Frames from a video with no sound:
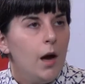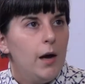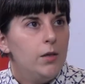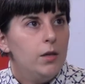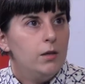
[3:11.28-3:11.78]

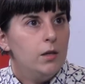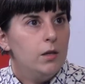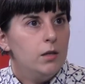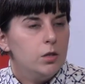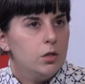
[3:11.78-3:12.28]
I think
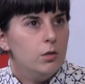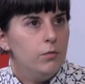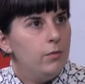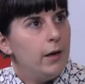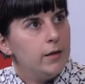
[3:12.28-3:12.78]
that the
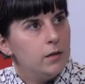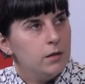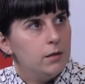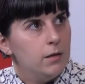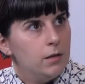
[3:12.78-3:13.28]

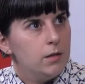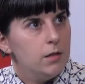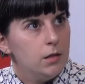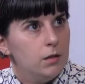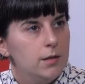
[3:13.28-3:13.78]
fact that
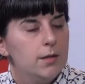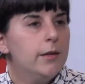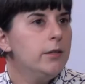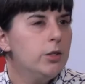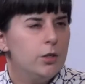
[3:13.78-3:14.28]

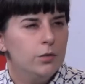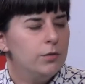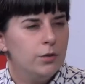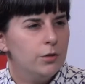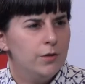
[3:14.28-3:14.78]
design
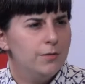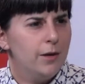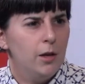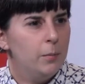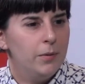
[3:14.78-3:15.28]
students are
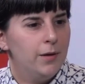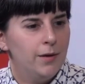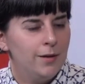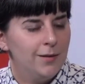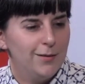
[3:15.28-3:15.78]

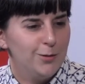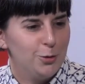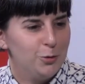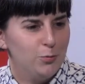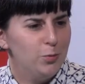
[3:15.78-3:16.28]
developing
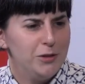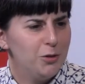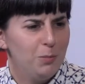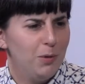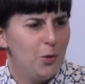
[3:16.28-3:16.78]
sort of
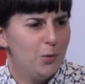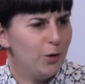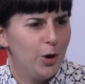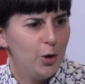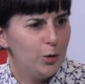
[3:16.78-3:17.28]

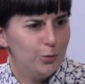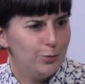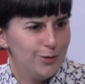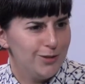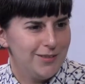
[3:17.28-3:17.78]
whistleblower
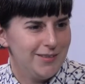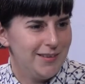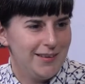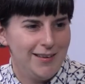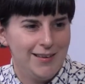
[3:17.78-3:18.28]
coats
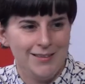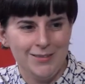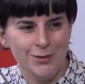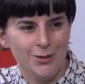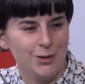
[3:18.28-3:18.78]

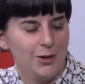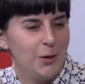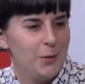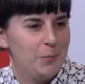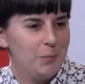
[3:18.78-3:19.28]
and
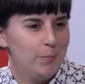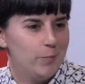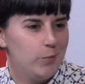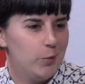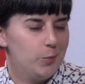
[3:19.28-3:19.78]

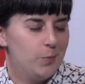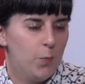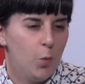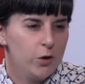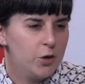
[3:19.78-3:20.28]
the
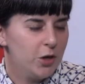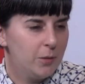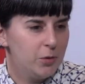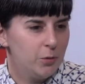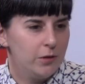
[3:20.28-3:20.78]

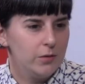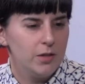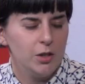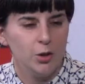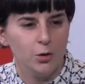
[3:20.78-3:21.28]
workshops around
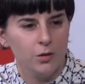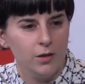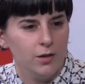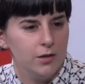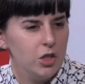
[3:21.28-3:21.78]

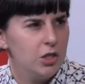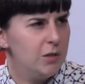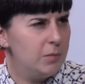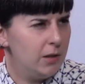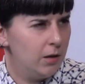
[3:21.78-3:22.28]
security and
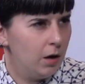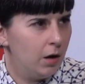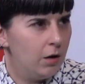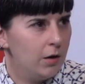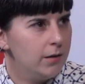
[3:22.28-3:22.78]

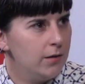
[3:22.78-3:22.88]
GDPR,